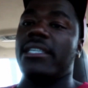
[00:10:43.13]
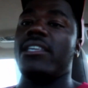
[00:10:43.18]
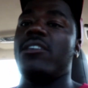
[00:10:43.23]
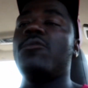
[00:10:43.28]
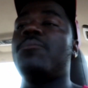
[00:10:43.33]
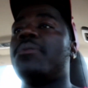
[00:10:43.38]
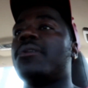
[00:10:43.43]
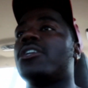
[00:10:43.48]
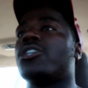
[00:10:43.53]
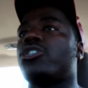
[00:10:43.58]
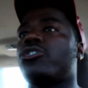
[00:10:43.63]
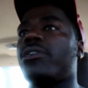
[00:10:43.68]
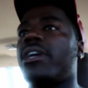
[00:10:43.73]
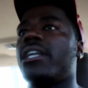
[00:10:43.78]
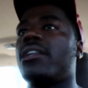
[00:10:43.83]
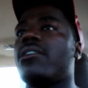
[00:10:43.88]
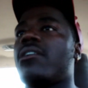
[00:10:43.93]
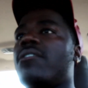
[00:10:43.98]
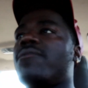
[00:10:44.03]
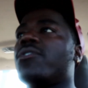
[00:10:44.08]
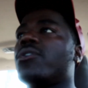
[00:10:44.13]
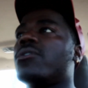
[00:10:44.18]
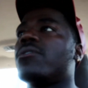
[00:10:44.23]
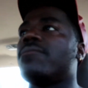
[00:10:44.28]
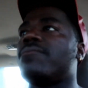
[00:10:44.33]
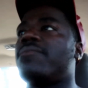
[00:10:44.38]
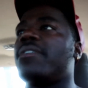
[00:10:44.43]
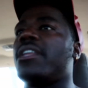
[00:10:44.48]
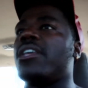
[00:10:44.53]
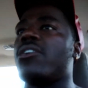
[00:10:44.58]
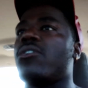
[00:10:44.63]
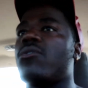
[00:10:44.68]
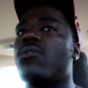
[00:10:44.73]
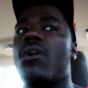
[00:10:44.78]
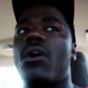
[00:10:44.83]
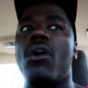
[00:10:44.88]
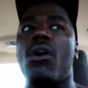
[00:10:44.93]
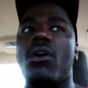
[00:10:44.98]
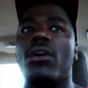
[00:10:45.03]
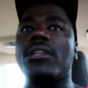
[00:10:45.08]
say you put a trailer of your video
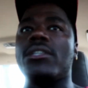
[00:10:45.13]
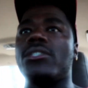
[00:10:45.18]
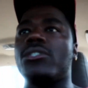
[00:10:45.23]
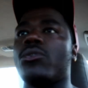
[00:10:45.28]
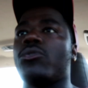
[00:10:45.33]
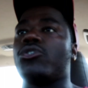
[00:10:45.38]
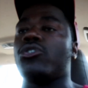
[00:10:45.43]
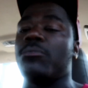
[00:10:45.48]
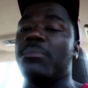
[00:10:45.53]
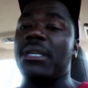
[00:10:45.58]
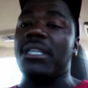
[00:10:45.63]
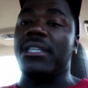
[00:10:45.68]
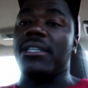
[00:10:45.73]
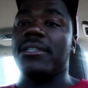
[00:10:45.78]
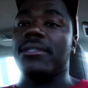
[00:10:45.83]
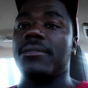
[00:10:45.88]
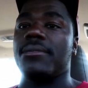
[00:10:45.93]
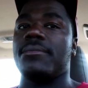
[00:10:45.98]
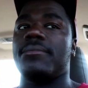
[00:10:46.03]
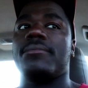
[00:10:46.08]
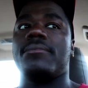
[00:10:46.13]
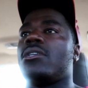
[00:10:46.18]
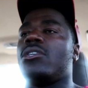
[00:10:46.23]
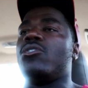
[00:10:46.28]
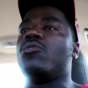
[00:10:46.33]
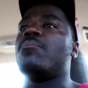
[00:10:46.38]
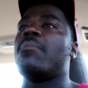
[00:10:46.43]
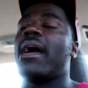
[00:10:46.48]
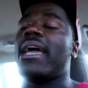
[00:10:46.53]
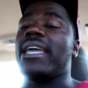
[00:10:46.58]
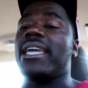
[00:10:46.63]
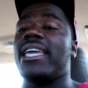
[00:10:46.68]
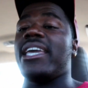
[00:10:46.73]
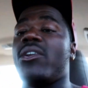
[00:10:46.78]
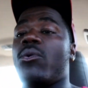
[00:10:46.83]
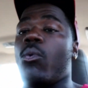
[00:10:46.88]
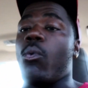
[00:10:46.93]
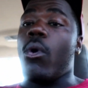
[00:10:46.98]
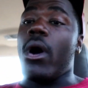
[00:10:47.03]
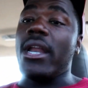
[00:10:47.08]
on social media. You might get
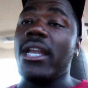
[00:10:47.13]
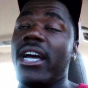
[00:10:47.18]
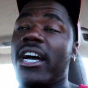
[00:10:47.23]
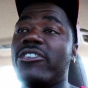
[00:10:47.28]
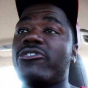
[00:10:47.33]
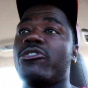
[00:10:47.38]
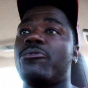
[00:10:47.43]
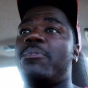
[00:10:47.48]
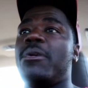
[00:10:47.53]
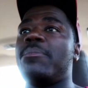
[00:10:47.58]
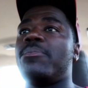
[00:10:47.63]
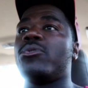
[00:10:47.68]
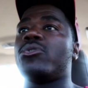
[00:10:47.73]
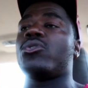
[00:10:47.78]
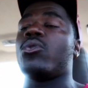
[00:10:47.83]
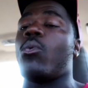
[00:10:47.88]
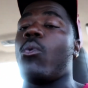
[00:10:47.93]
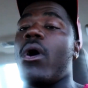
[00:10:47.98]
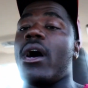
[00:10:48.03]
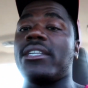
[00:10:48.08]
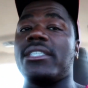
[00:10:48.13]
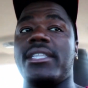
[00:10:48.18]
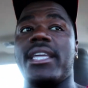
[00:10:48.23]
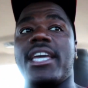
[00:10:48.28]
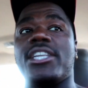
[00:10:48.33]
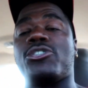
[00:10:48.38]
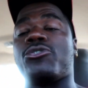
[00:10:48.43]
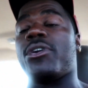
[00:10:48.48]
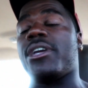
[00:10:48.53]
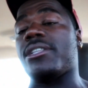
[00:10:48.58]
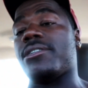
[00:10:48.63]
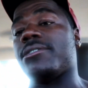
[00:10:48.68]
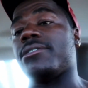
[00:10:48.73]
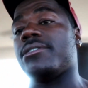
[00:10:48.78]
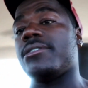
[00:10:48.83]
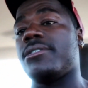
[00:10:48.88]
100 people to watch that trailer.